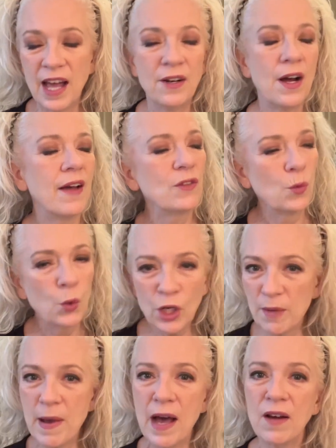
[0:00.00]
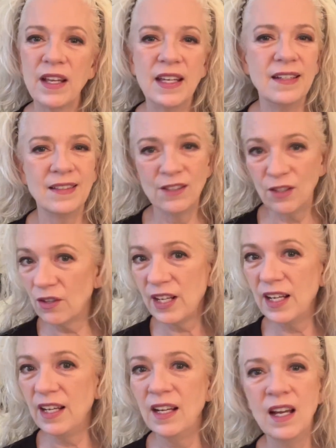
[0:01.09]
I don't have to worry about getting it
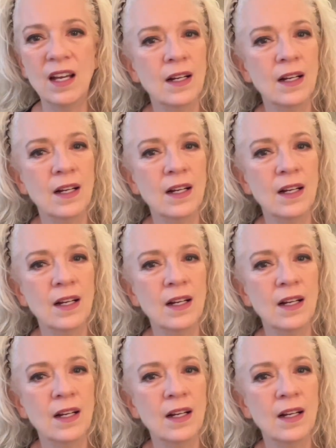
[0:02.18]
dirty.